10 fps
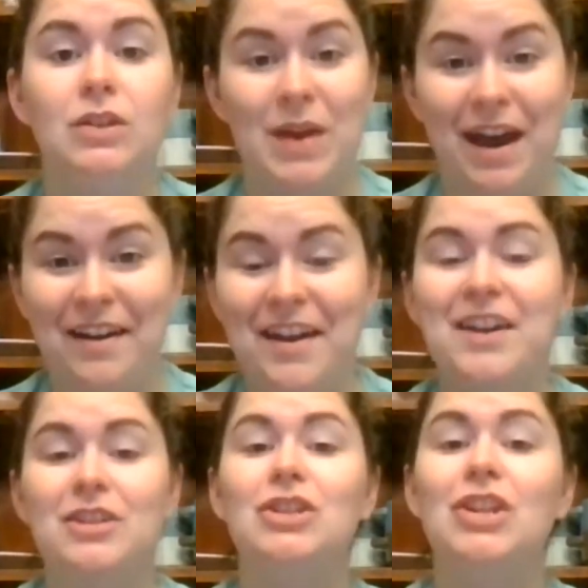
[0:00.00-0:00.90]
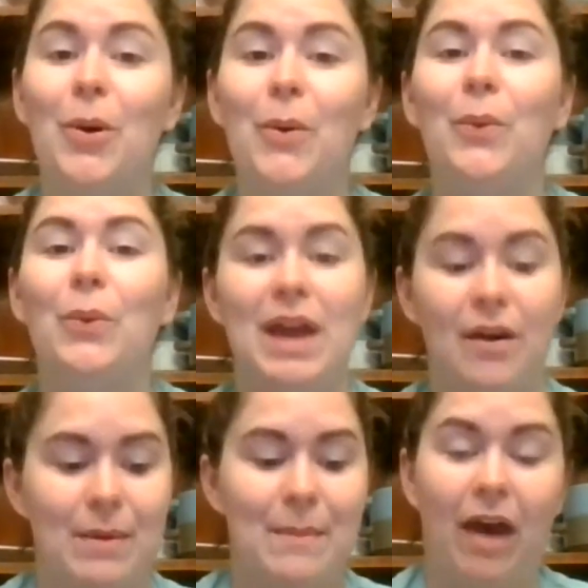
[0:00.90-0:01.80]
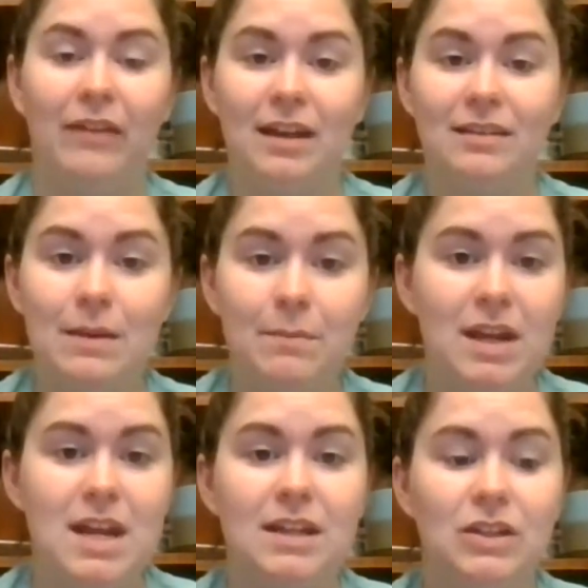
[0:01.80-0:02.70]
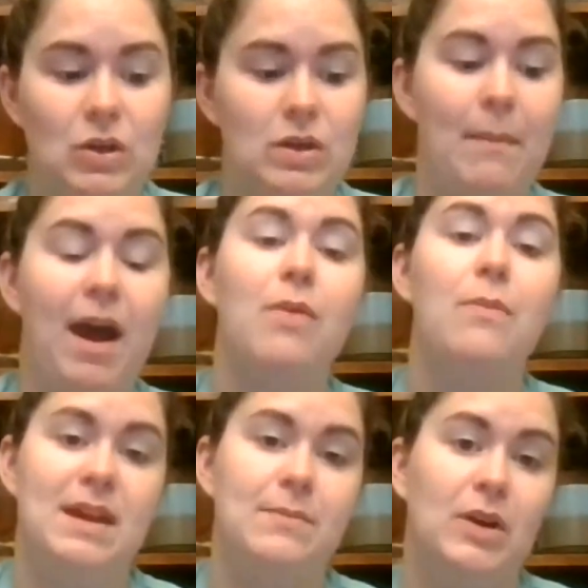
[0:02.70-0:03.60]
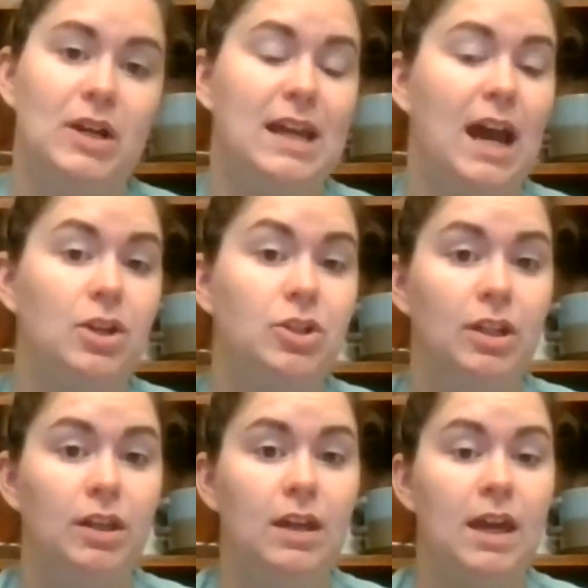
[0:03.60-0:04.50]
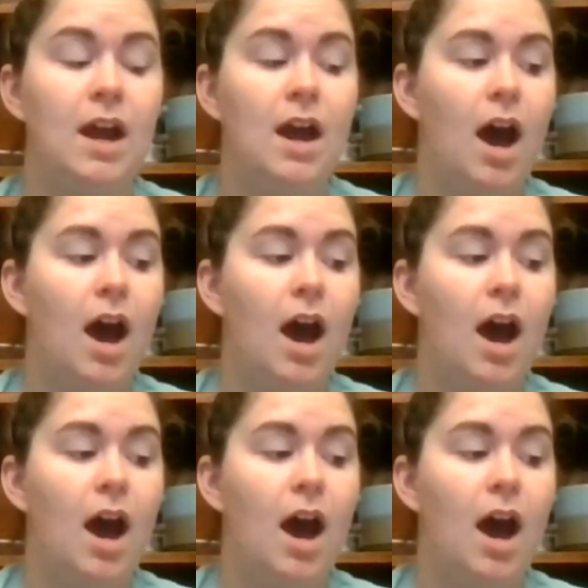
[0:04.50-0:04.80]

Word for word: So yeah, so we have a math test on Monday, so the math paper is actually